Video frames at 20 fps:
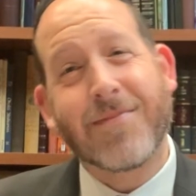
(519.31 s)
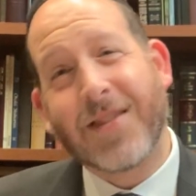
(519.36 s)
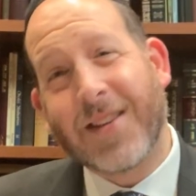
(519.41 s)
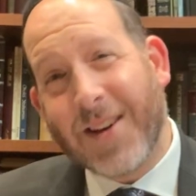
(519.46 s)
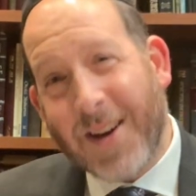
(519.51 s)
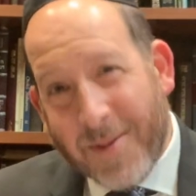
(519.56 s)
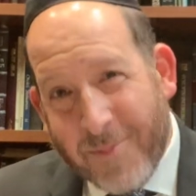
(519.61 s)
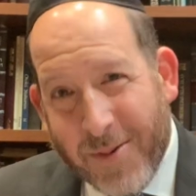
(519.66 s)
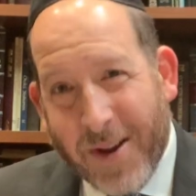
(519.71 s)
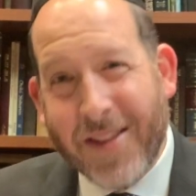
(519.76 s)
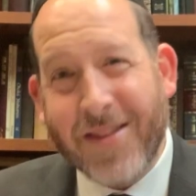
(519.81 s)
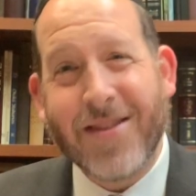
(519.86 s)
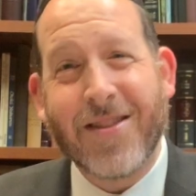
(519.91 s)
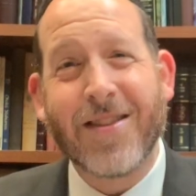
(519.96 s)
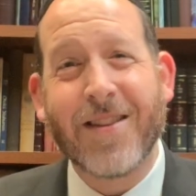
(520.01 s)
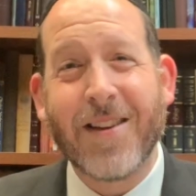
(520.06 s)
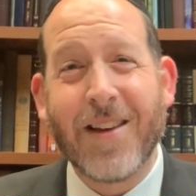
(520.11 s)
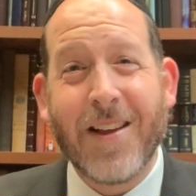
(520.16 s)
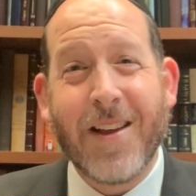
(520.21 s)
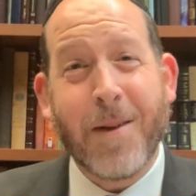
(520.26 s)
Come with
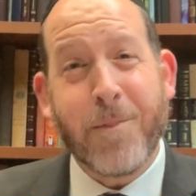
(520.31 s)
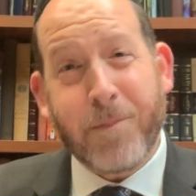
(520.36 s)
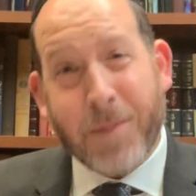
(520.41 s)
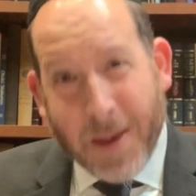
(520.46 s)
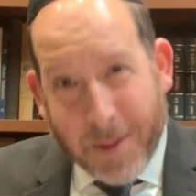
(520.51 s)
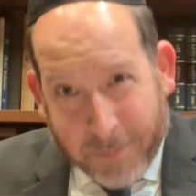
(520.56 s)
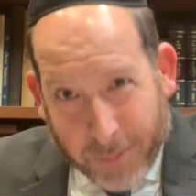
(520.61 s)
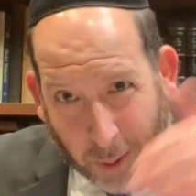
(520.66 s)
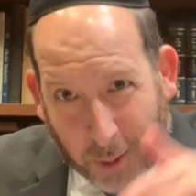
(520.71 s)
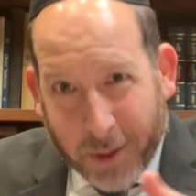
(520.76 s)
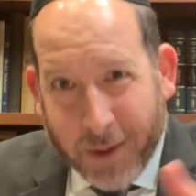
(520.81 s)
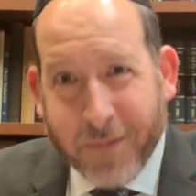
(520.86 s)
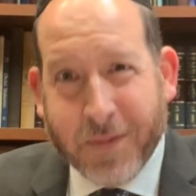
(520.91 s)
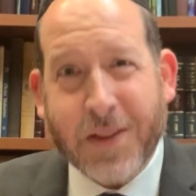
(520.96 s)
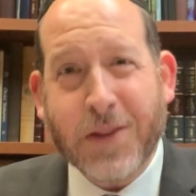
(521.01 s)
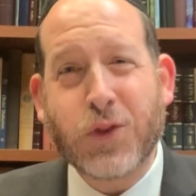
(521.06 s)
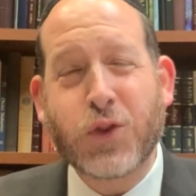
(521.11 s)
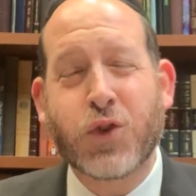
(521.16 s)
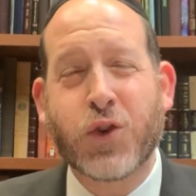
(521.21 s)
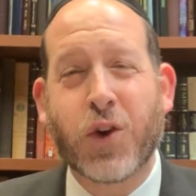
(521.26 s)
be part of
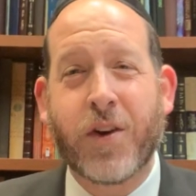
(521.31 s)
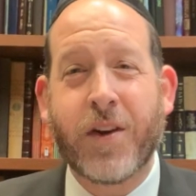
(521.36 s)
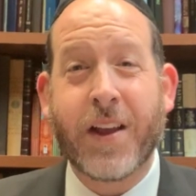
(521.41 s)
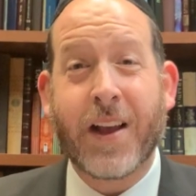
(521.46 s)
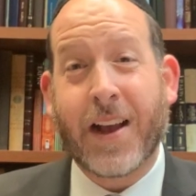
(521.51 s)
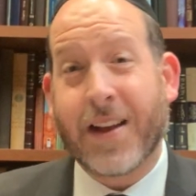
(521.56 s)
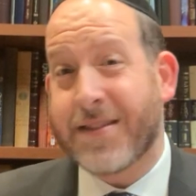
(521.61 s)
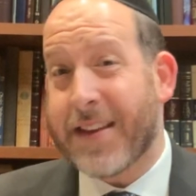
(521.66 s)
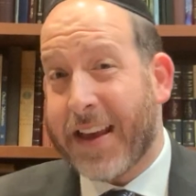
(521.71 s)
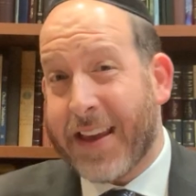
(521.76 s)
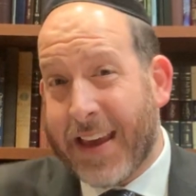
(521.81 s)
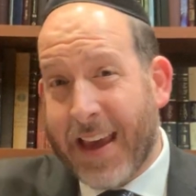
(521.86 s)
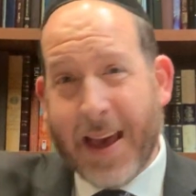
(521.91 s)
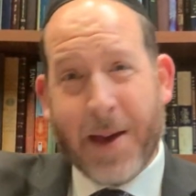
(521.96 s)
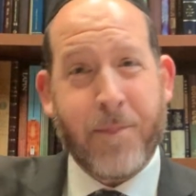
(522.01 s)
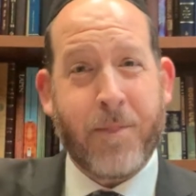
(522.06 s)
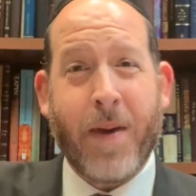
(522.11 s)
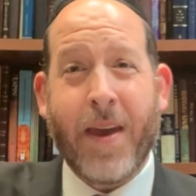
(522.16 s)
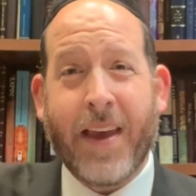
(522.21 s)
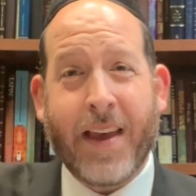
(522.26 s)
this journey because I
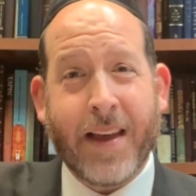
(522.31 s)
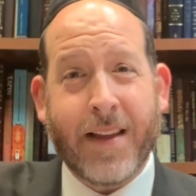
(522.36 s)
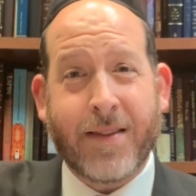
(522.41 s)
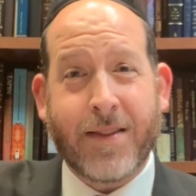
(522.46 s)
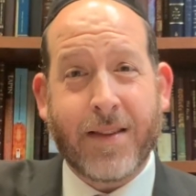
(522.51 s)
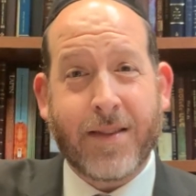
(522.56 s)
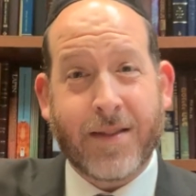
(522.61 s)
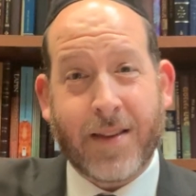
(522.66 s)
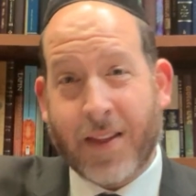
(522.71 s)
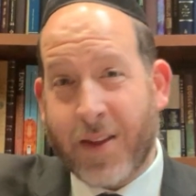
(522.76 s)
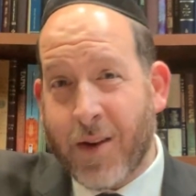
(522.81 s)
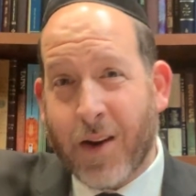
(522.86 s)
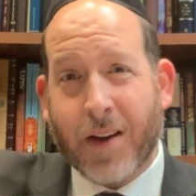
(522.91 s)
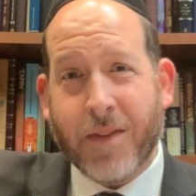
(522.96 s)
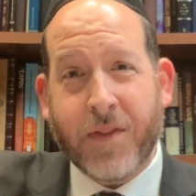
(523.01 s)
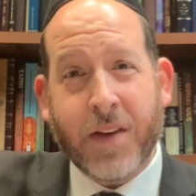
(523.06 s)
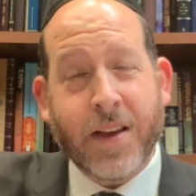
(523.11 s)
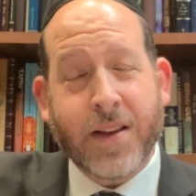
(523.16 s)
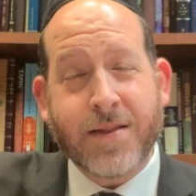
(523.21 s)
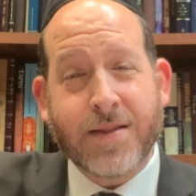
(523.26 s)
can't make it to the
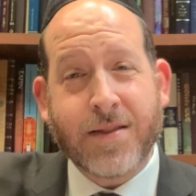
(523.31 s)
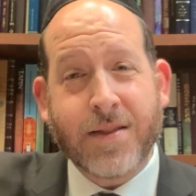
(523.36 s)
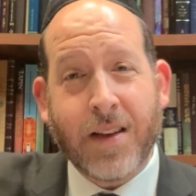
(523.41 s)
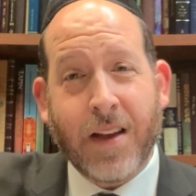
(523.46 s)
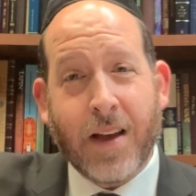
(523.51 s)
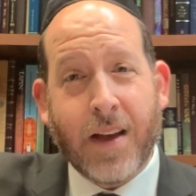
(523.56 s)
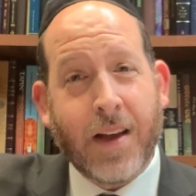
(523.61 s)
office